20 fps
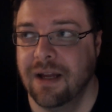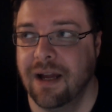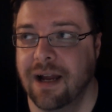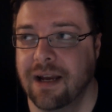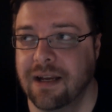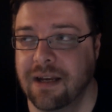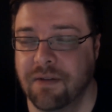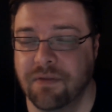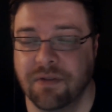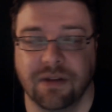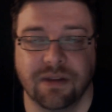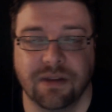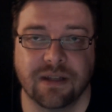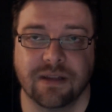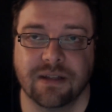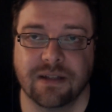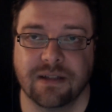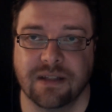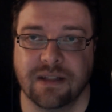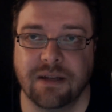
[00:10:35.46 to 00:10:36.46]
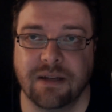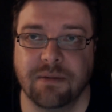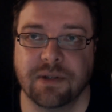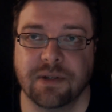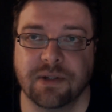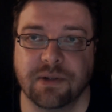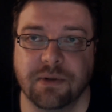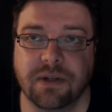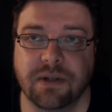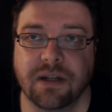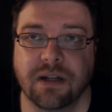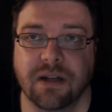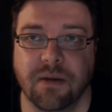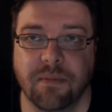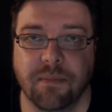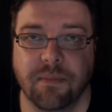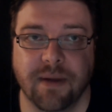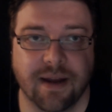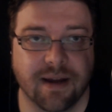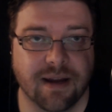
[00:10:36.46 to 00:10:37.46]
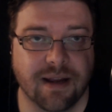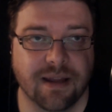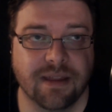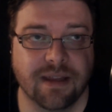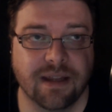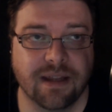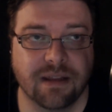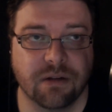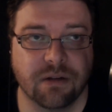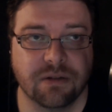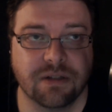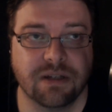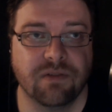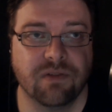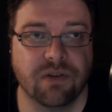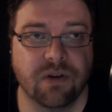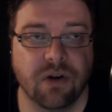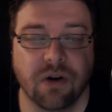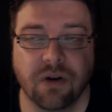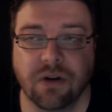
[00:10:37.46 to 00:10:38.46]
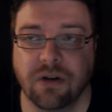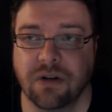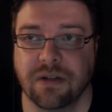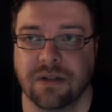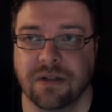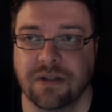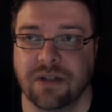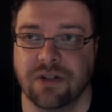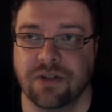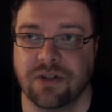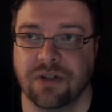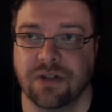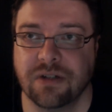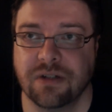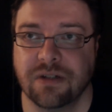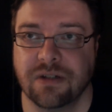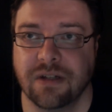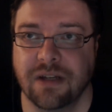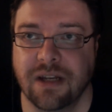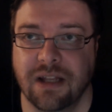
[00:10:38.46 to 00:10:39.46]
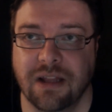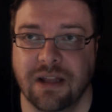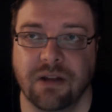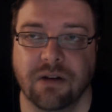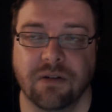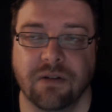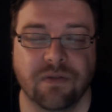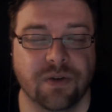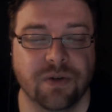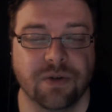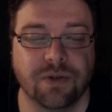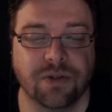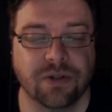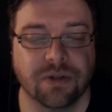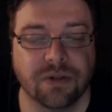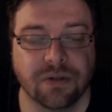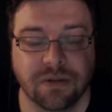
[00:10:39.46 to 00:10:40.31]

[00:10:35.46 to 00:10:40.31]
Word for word: I definitely think this theme is going to come back. I think there's even harder decisions in their future.